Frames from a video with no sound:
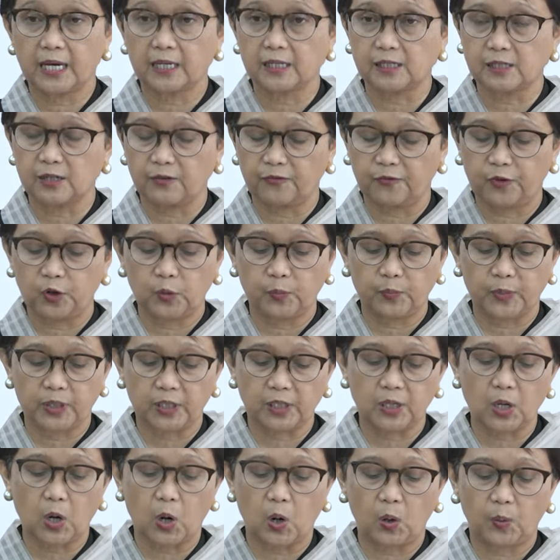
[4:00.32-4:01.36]
and
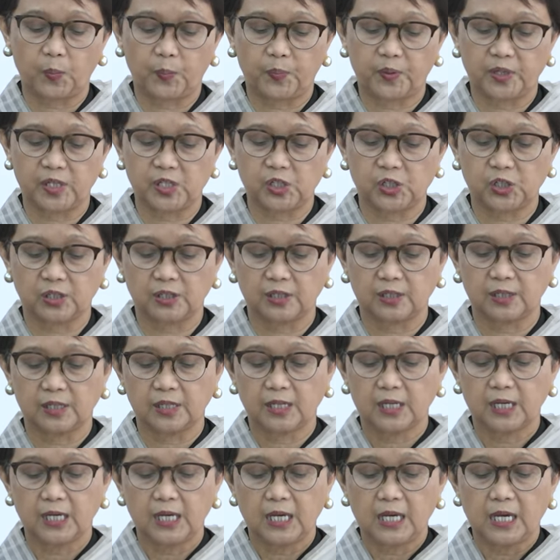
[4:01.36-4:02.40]
development cooperation.
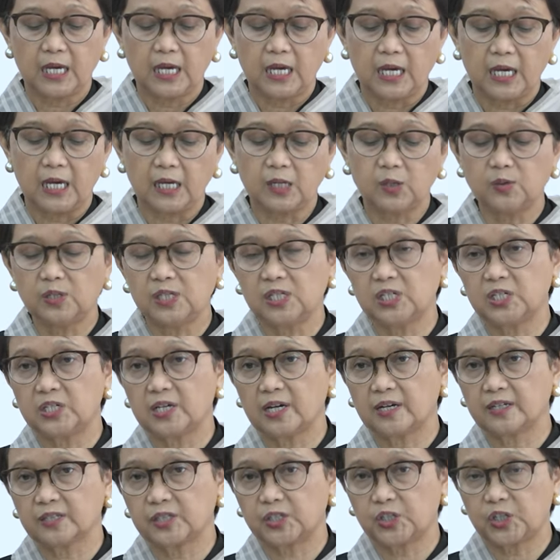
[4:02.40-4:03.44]

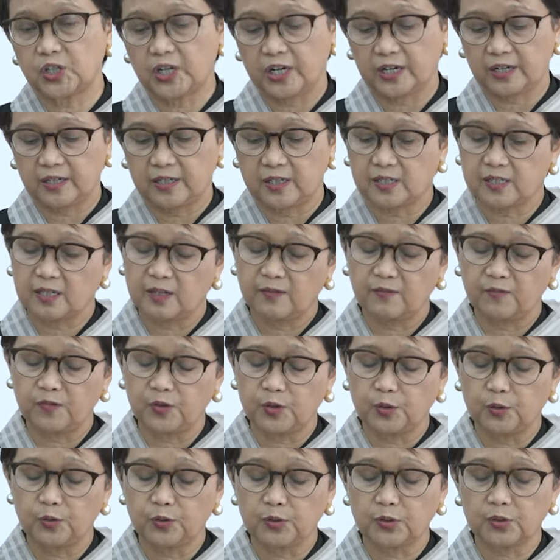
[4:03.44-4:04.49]
Indonesia shared the same
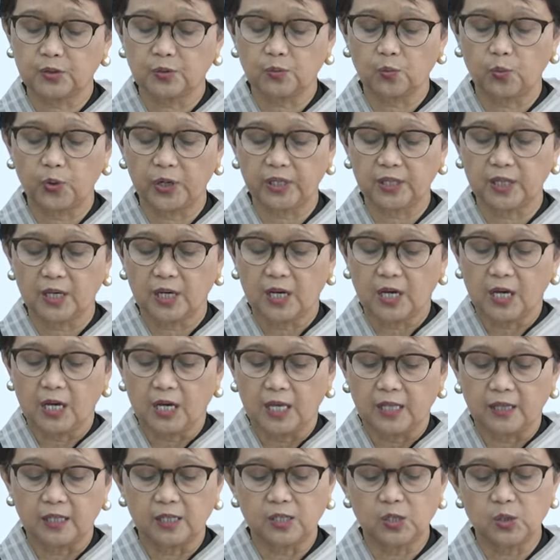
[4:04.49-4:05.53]
views with
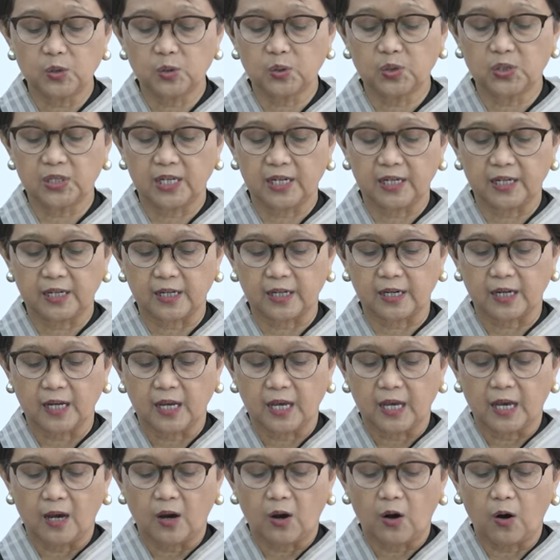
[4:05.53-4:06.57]
New Zealand
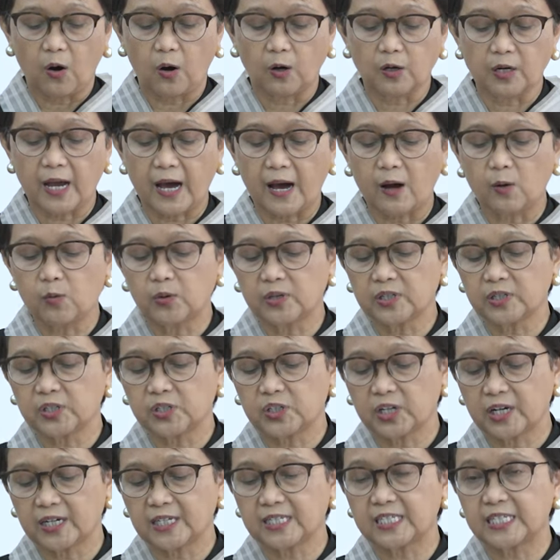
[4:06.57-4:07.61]
on our
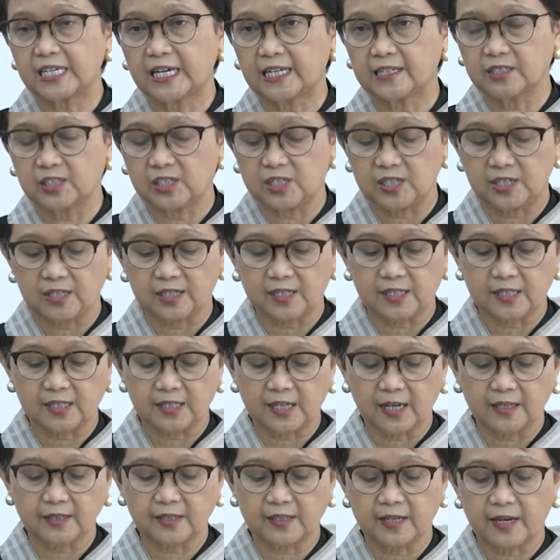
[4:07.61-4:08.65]
shared challenges
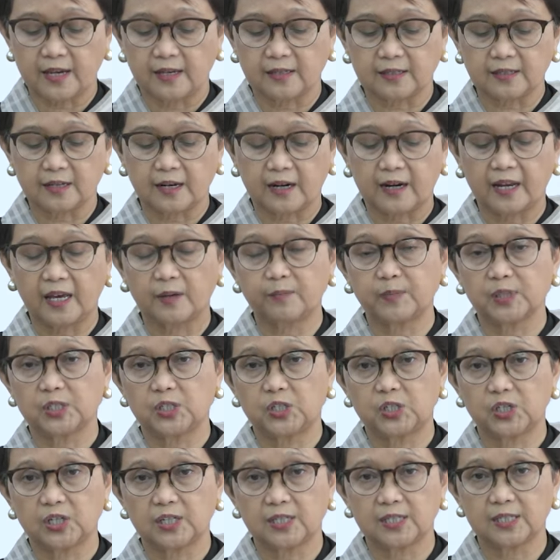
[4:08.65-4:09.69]
such as
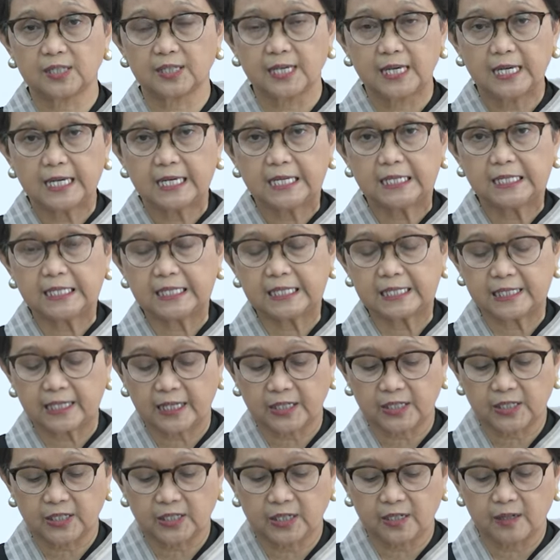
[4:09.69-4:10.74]
climate change,
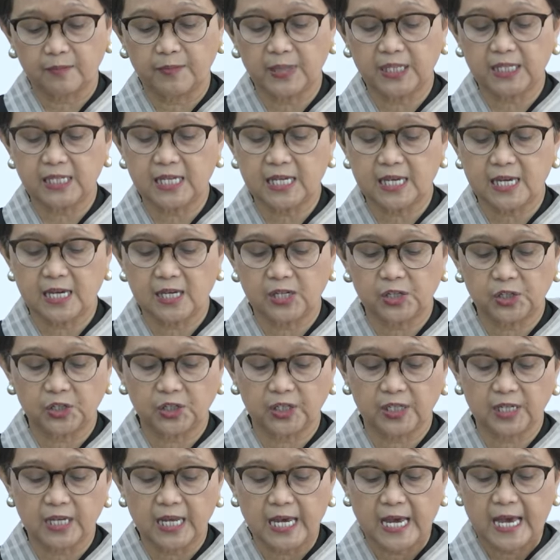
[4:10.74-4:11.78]
disaster
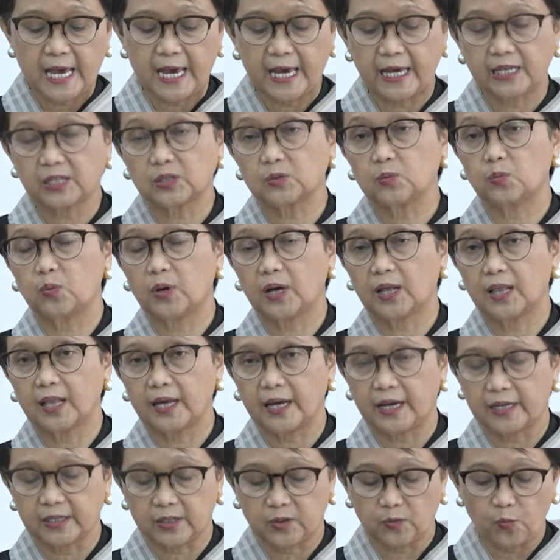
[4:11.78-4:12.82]
mitigation, as well
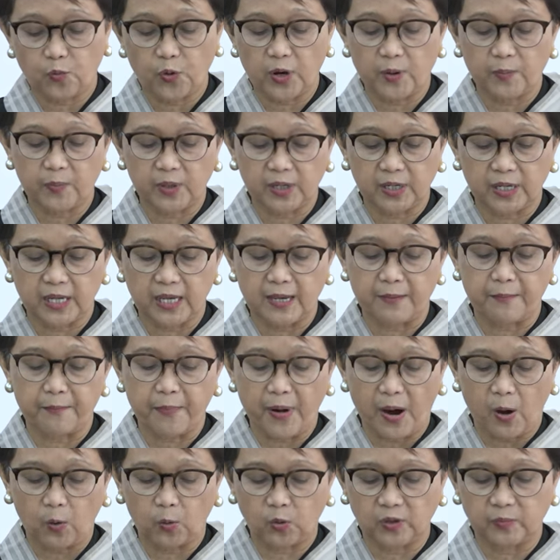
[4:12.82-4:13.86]
as women
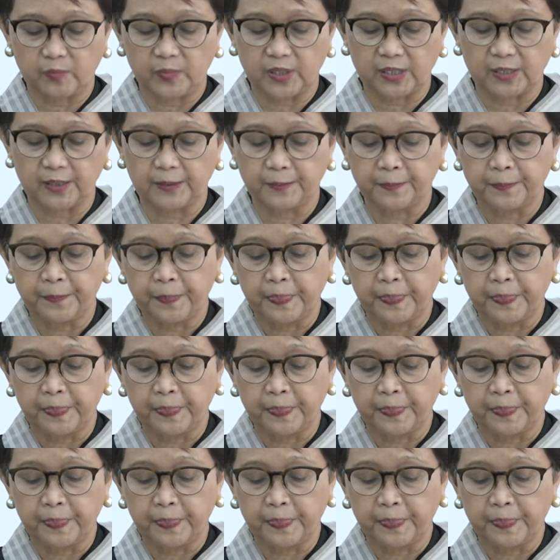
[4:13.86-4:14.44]
empowerment.